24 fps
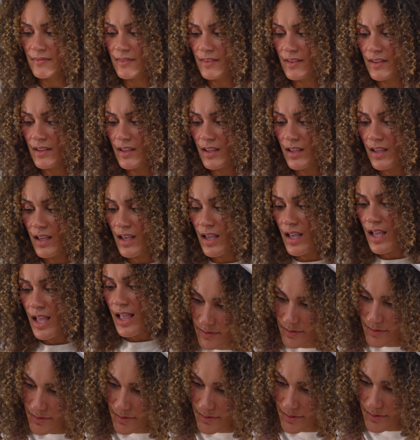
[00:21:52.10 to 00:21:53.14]

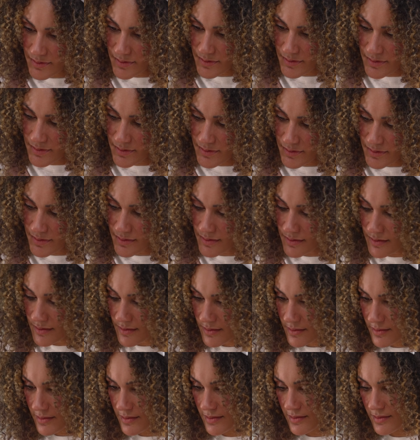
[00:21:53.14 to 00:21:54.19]

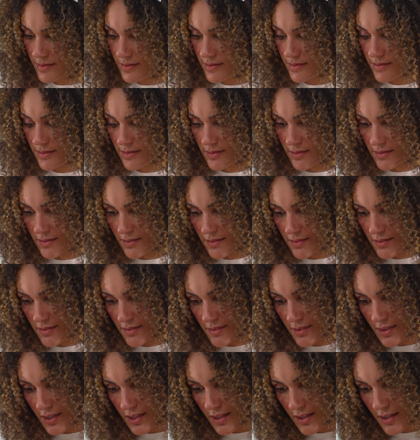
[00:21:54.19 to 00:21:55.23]

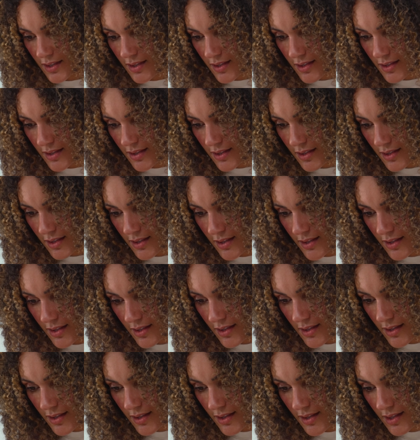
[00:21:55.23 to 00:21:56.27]

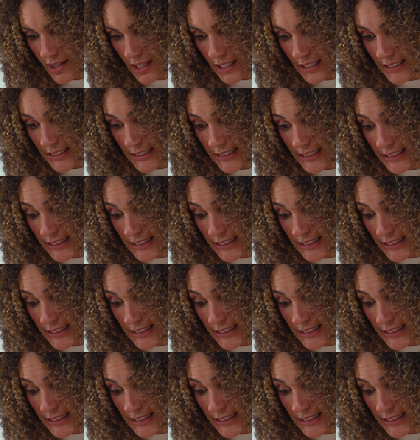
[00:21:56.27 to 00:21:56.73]
Nobody speaks.